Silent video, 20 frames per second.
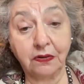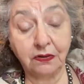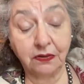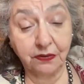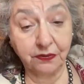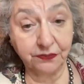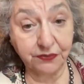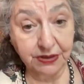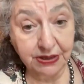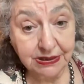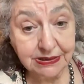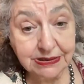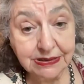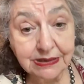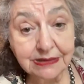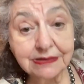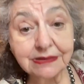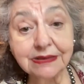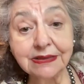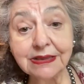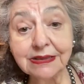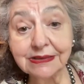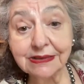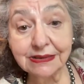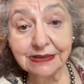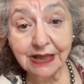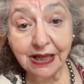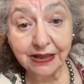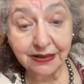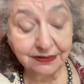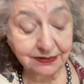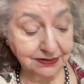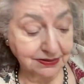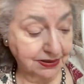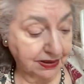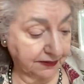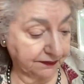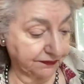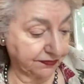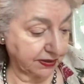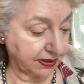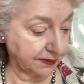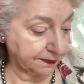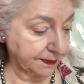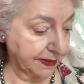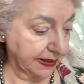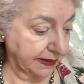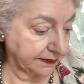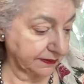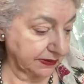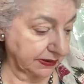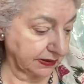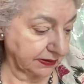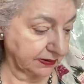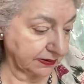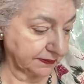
This is the scientific method.